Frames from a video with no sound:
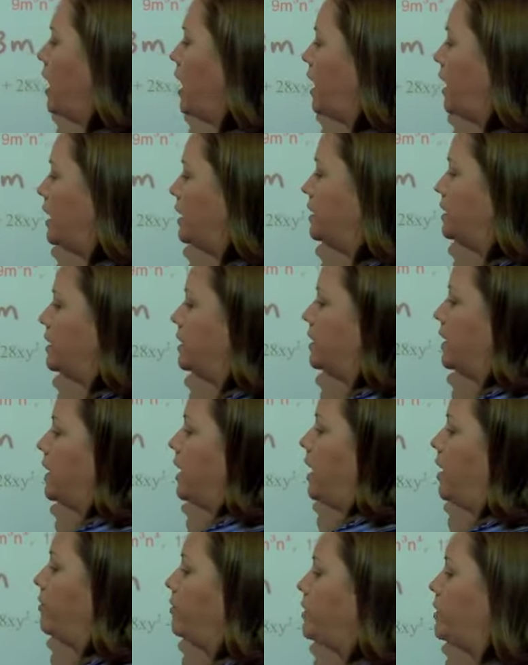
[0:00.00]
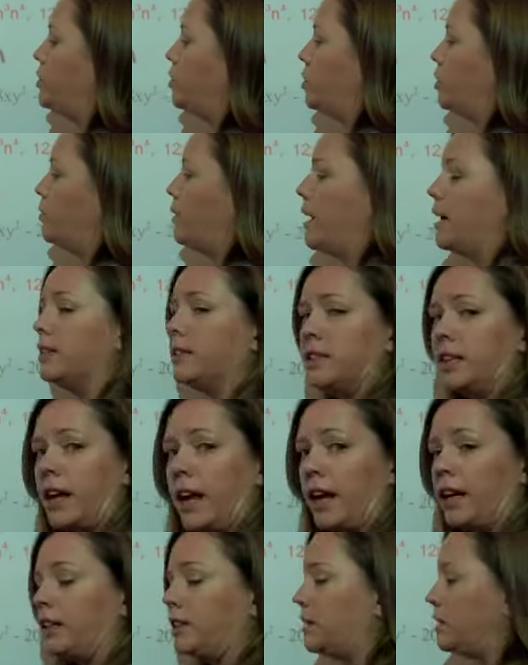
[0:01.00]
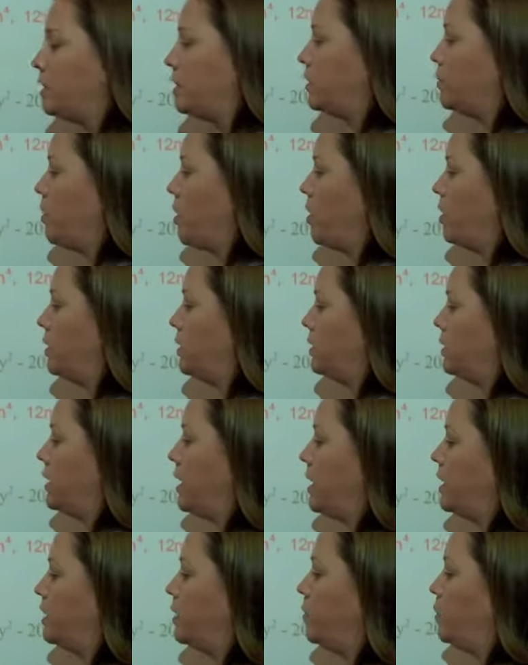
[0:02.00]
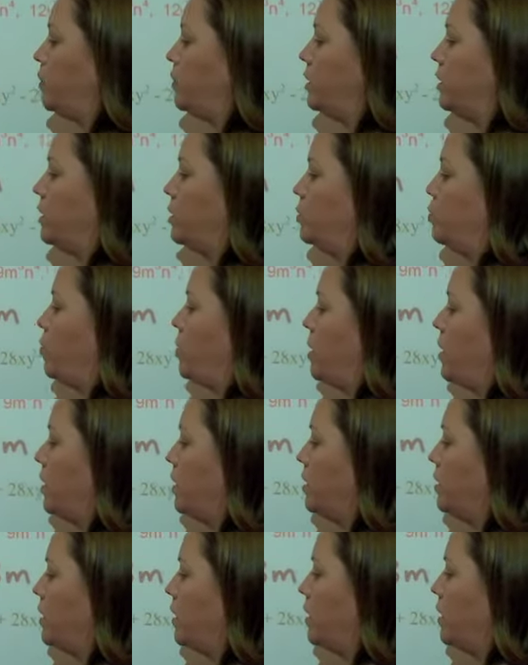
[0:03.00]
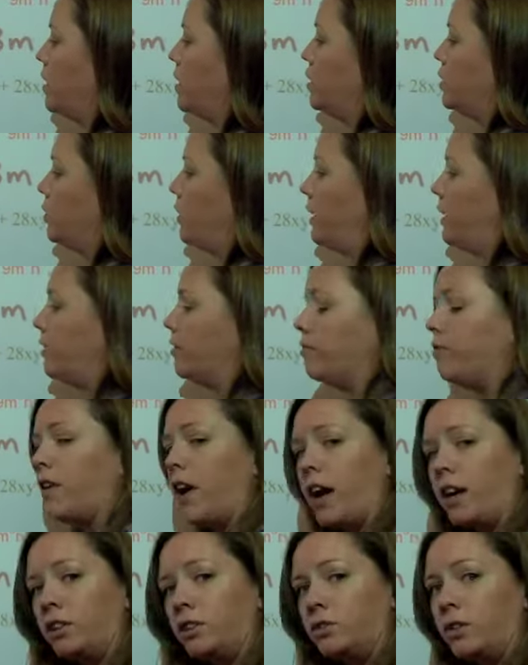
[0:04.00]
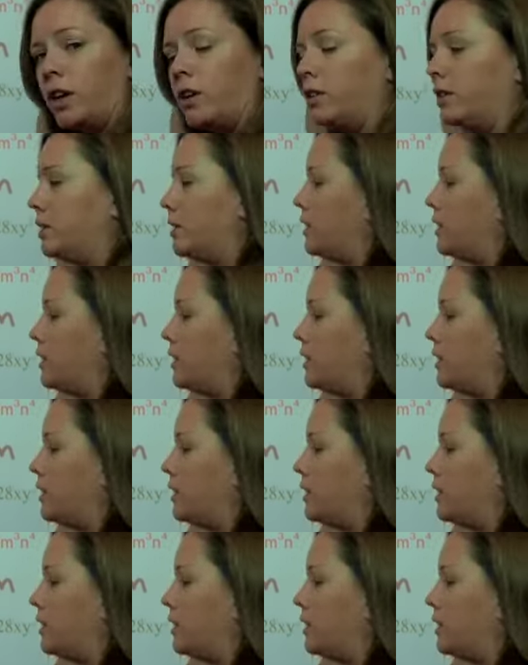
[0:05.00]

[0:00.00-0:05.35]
And I see that every term has an x. The smallest exponent is 1. So I can factor out a